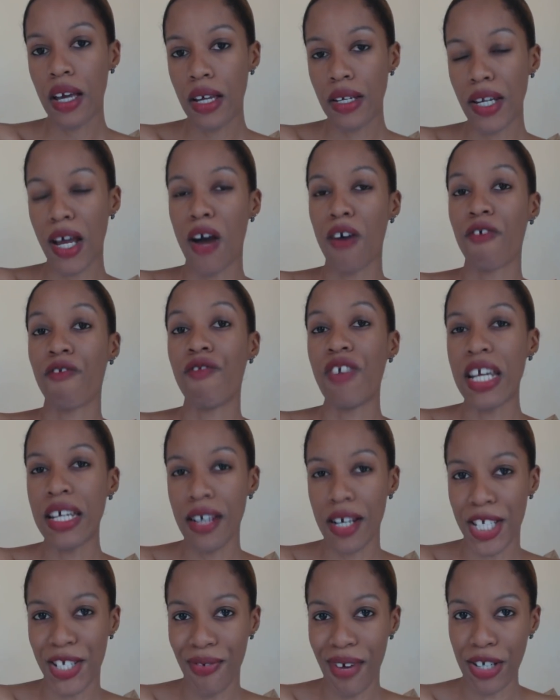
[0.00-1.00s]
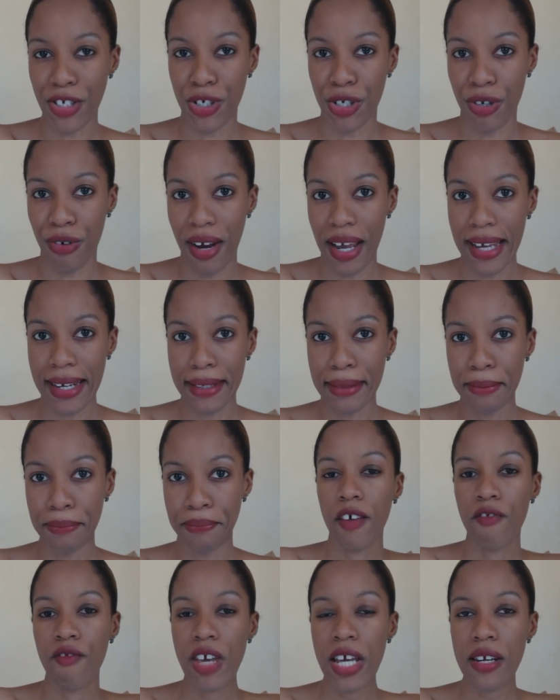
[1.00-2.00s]
Now, Venus retrograde.
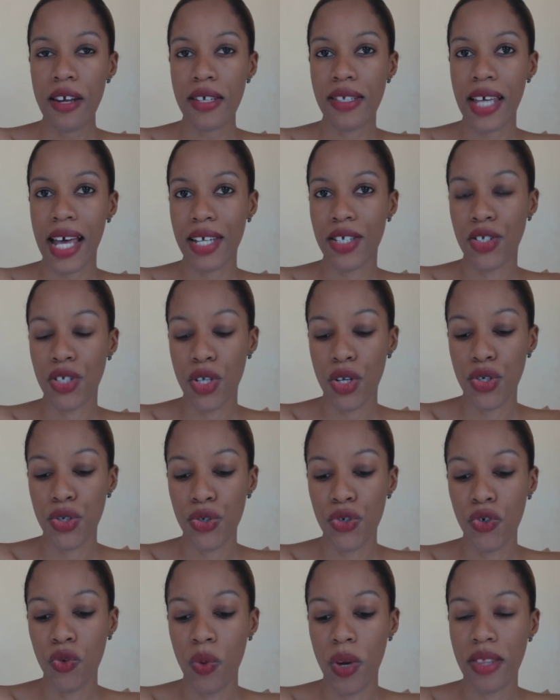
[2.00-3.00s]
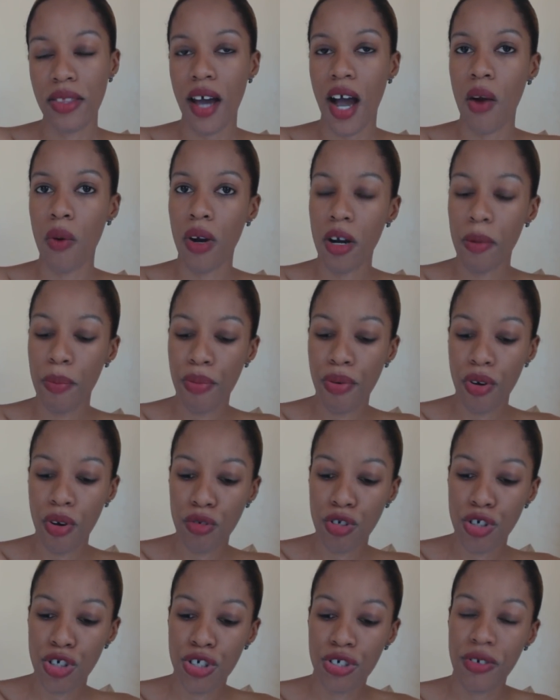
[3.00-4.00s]
Venus has to do with our
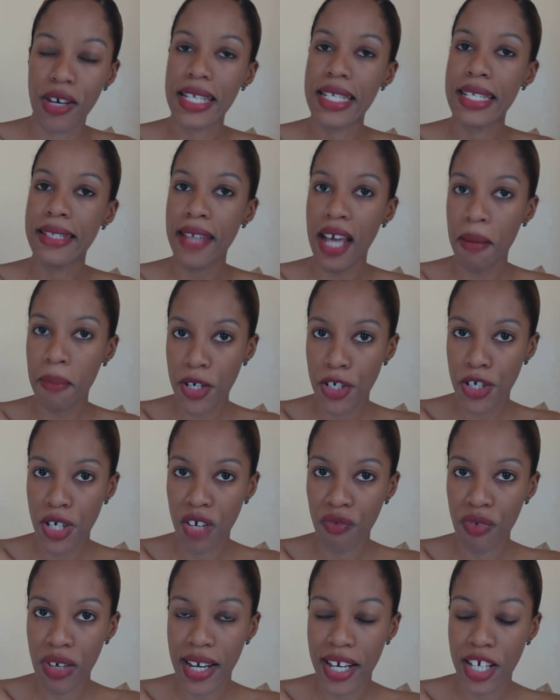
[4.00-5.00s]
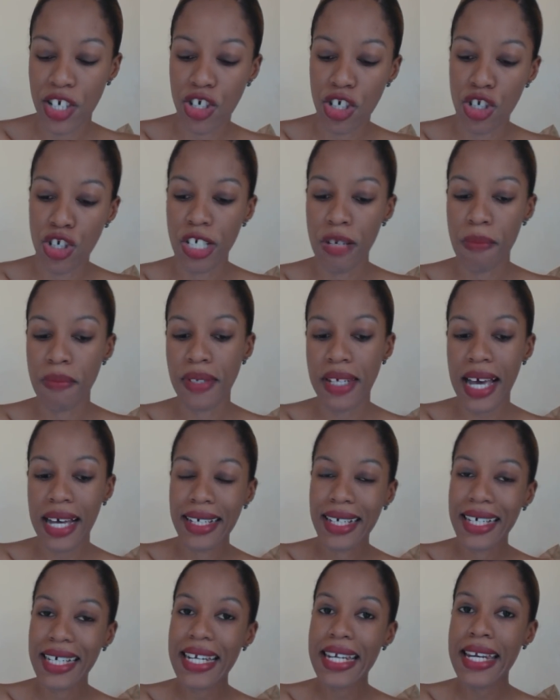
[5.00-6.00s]
approach to establishing relationships
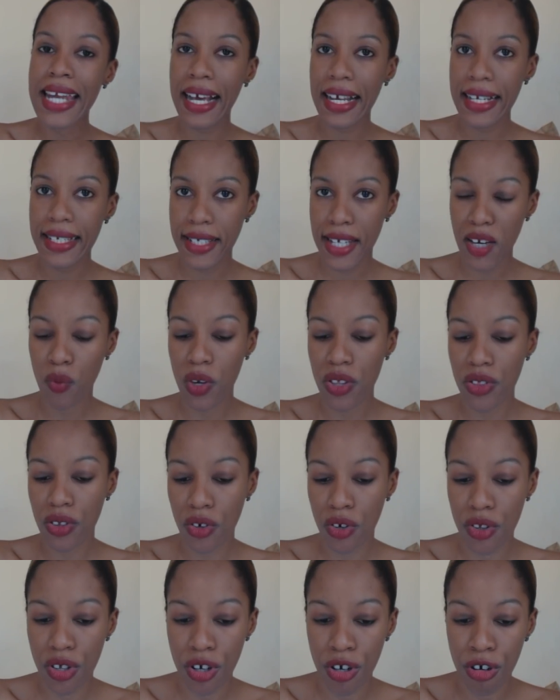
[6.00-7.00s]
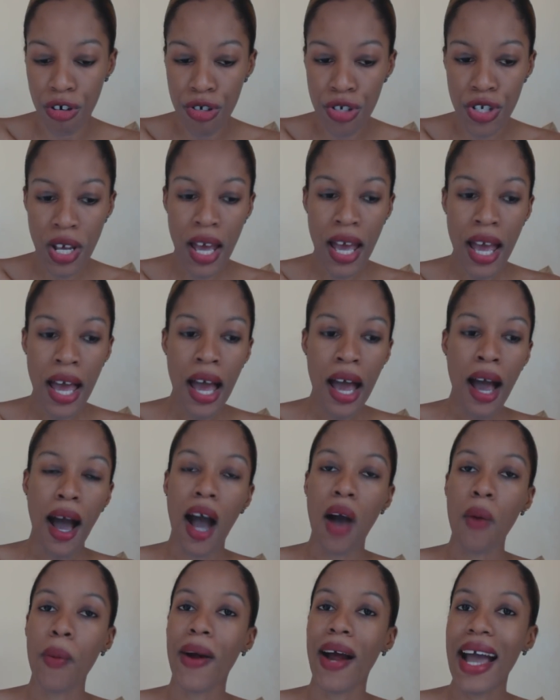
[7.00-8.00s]
and connecting with others,
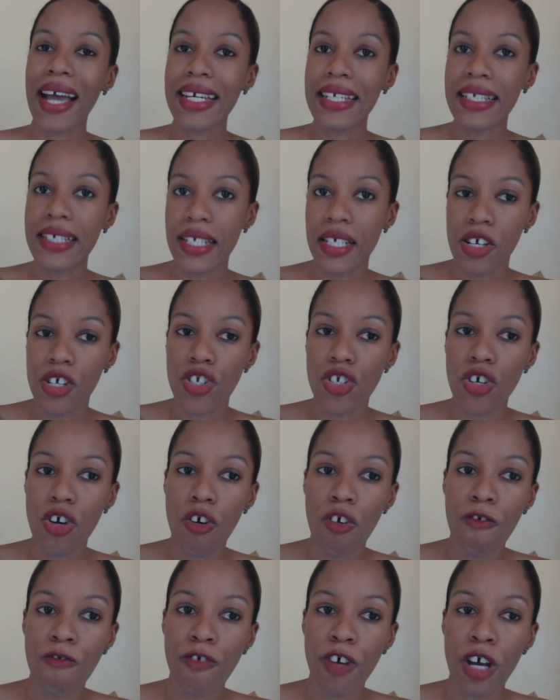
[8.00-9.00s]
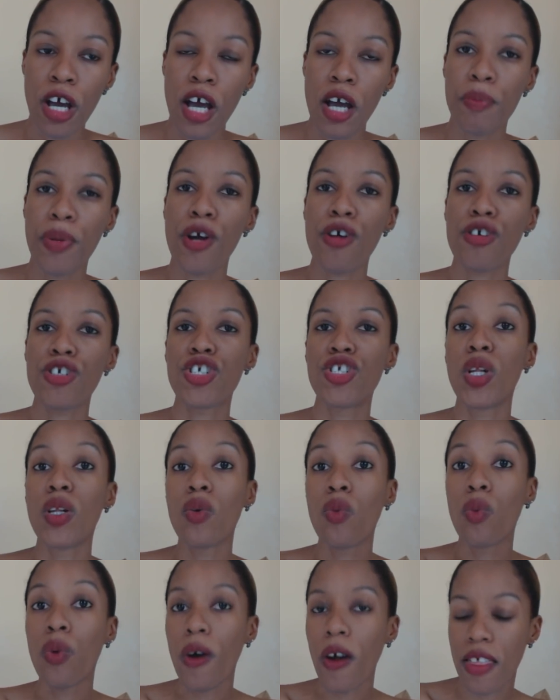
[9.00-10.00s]
our ideas of
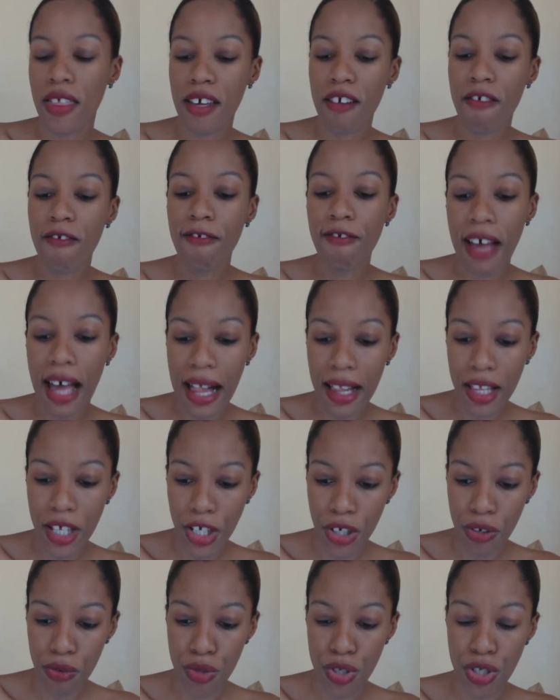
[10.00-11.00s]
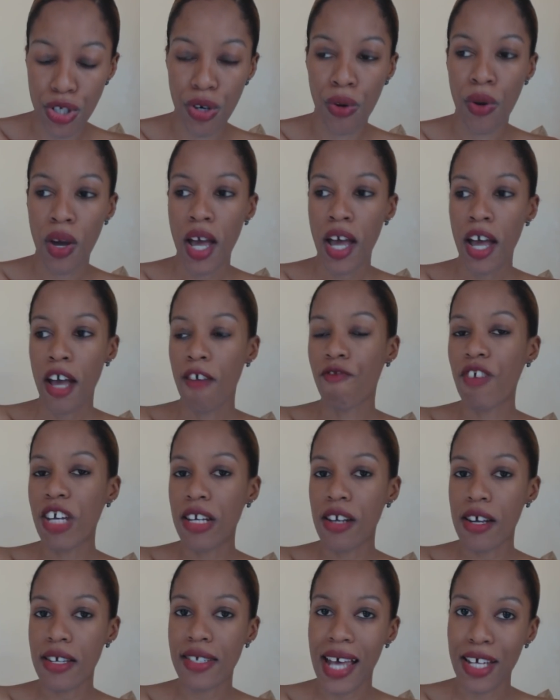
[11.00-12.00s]
personal worth and value. So
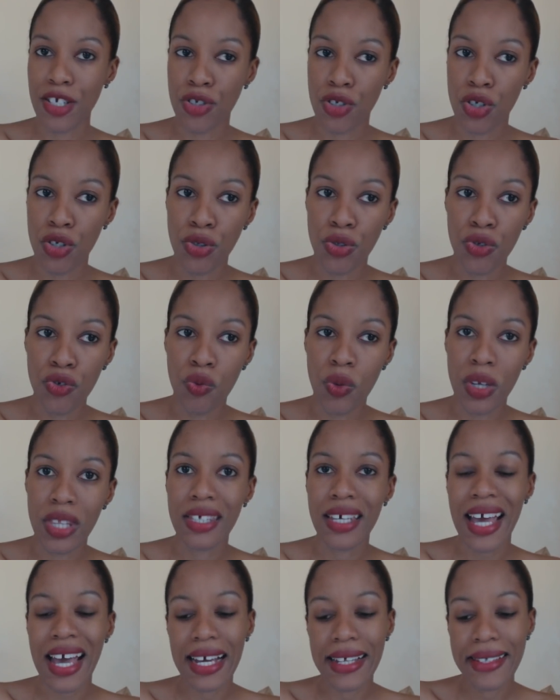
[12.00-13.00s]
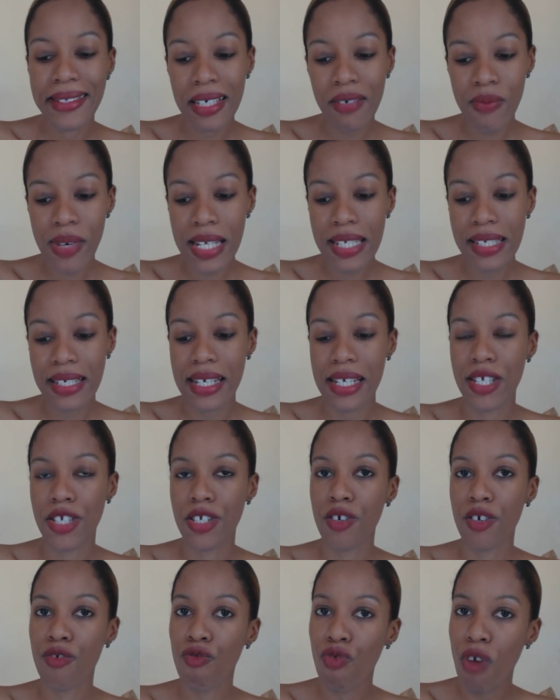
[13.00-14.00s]
Venus has to do with the activities
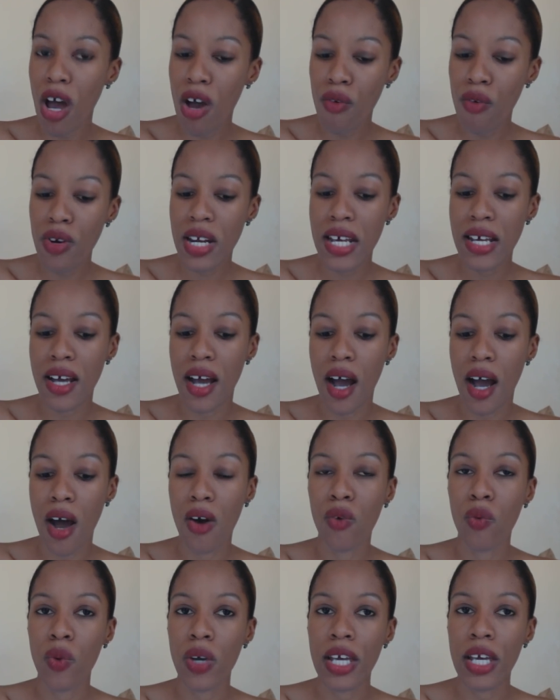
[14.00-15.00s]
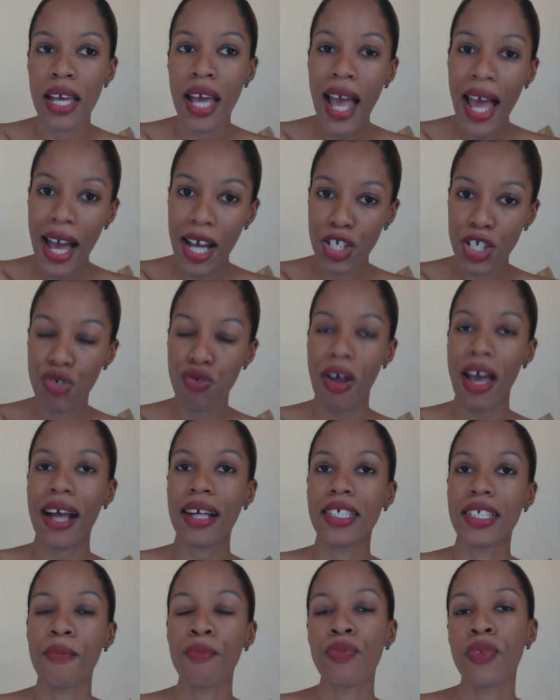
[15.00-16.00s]
surrounding how we
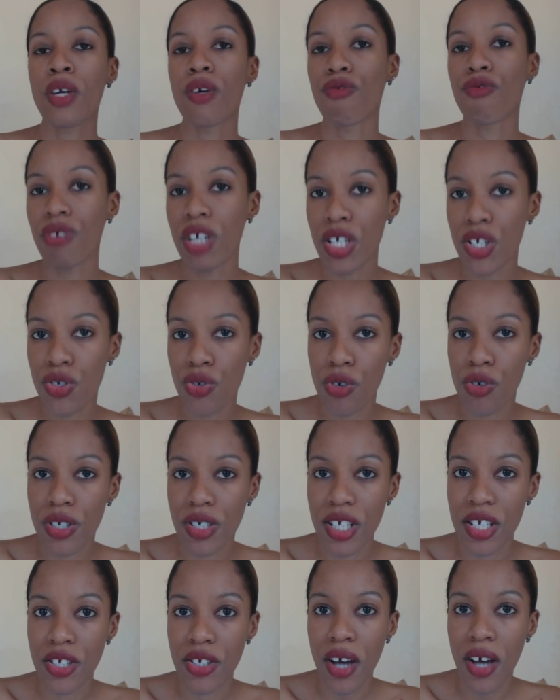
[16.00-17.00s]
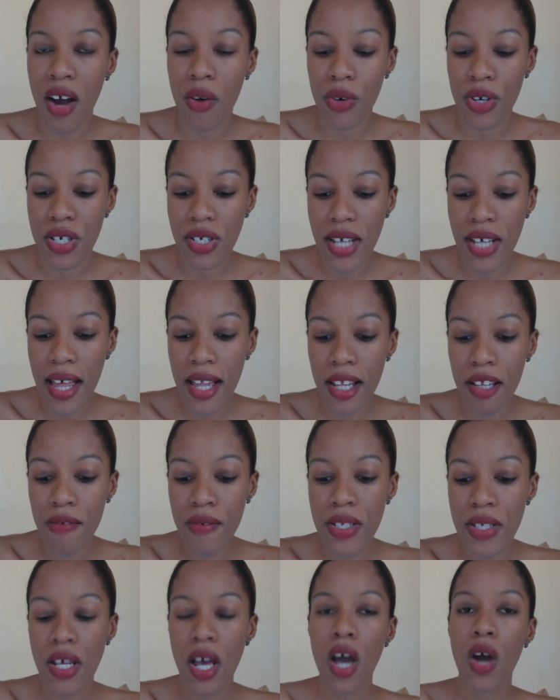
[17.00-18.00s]
attract resources to
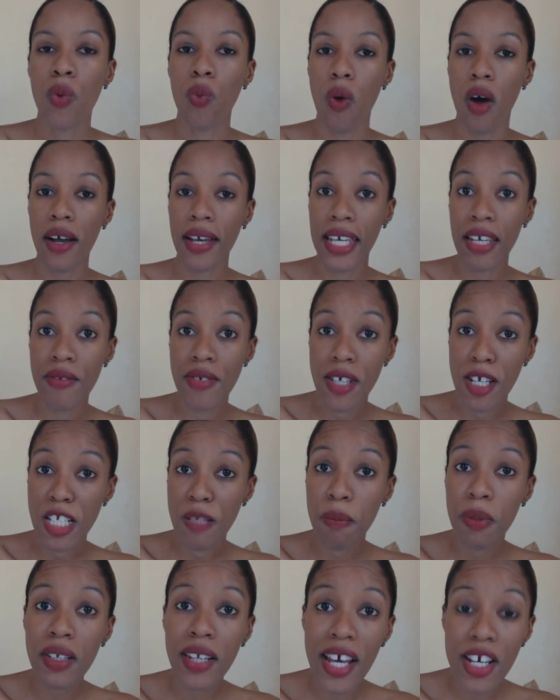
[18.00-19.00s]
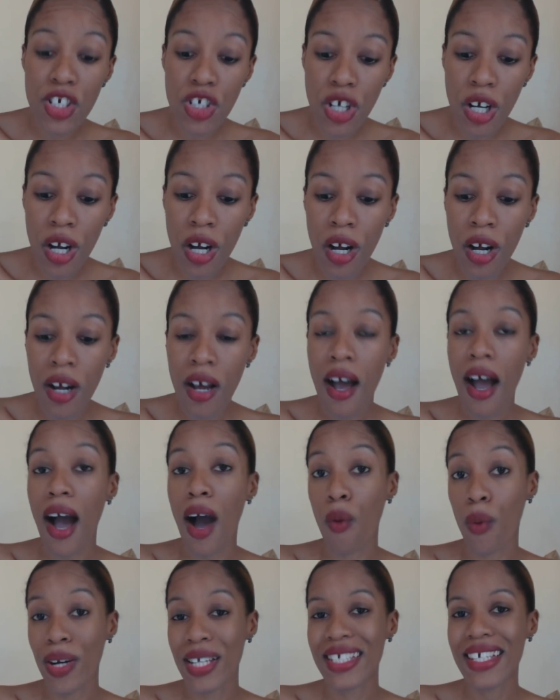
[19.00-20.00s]
ourselves, what gives us pleasure,
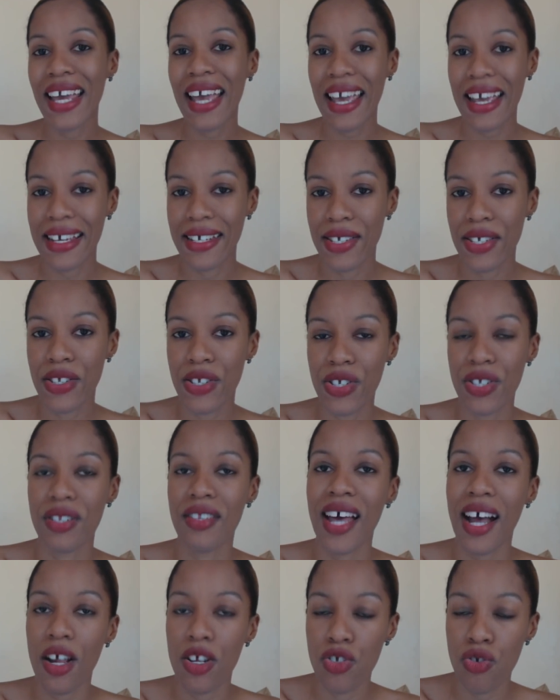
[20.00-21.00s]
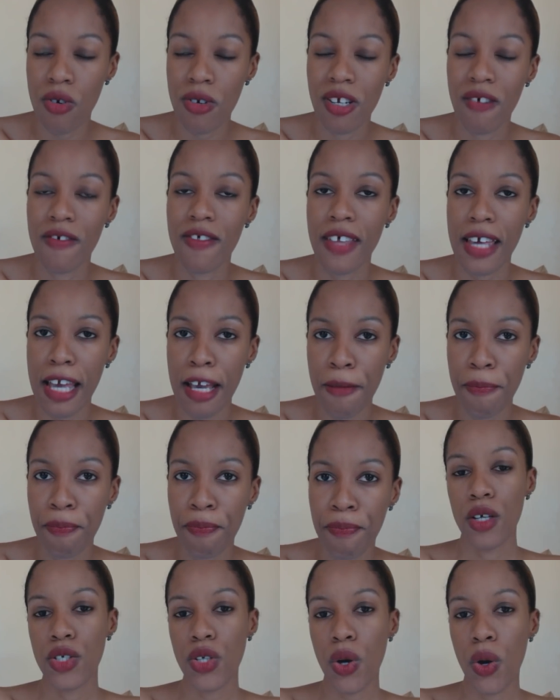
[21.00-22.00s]
our tastes, that sort of thing.
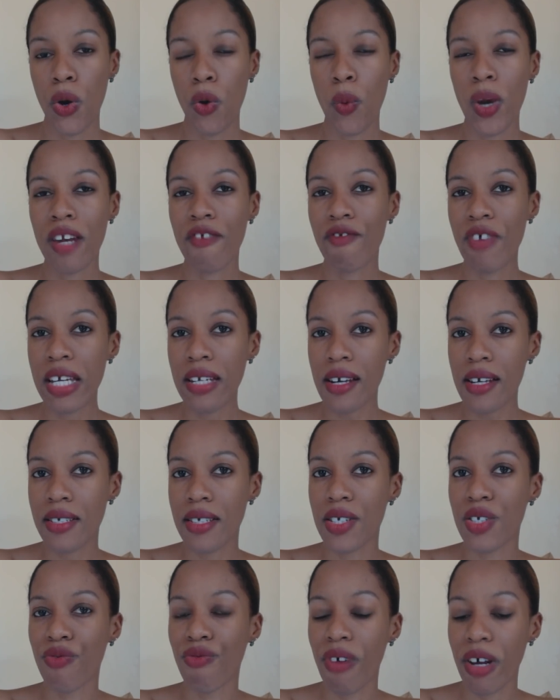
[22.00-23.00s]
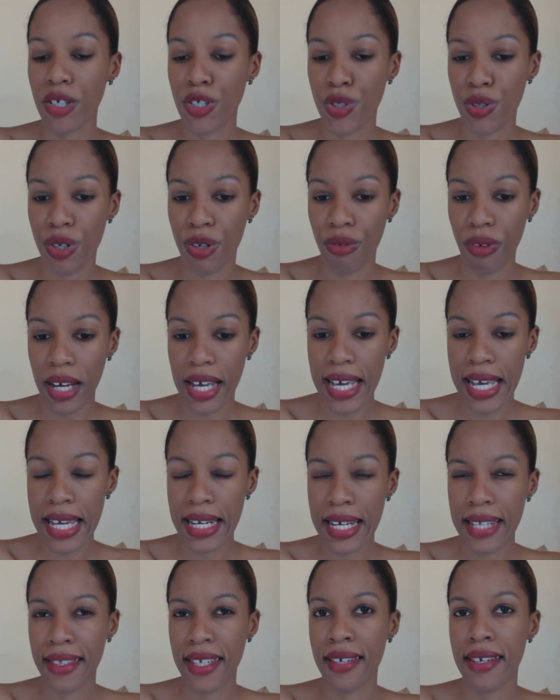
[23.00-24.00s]
So when Venus is
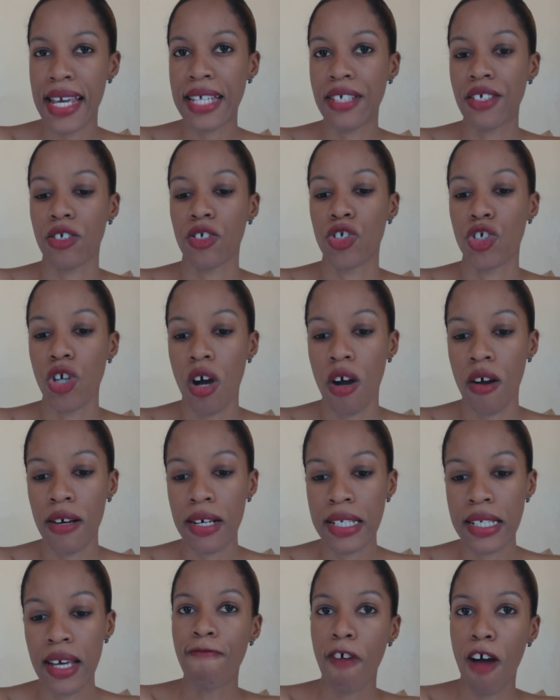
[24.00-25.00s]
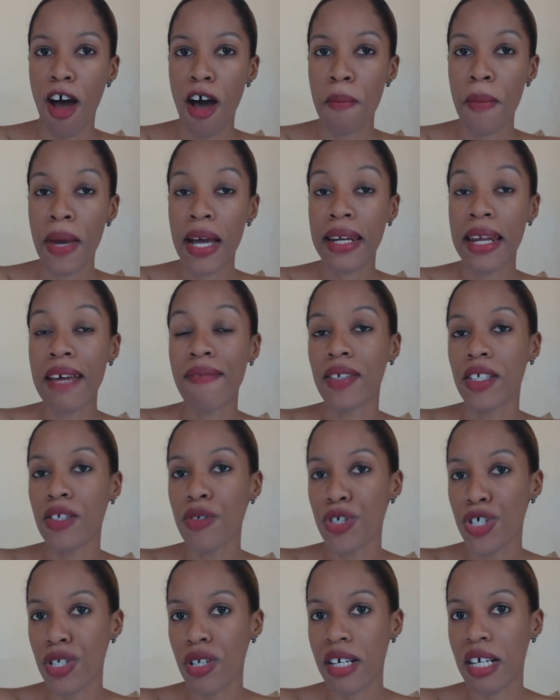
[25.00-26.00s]
retrograde in the natal chart, from an
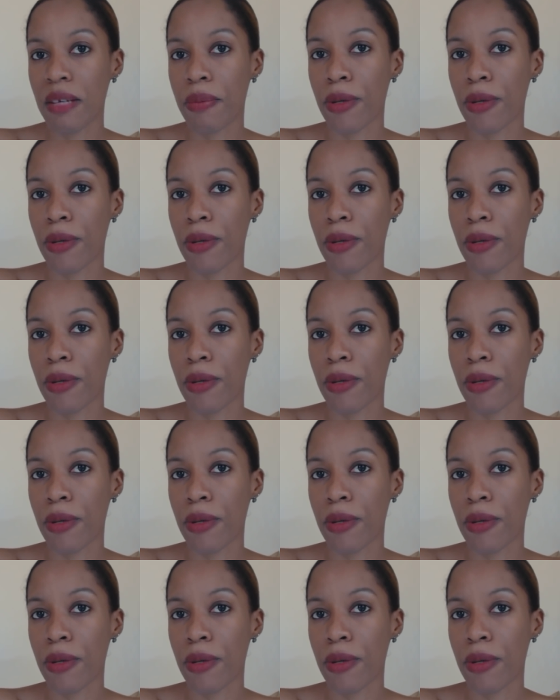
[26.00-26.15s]
evolutionary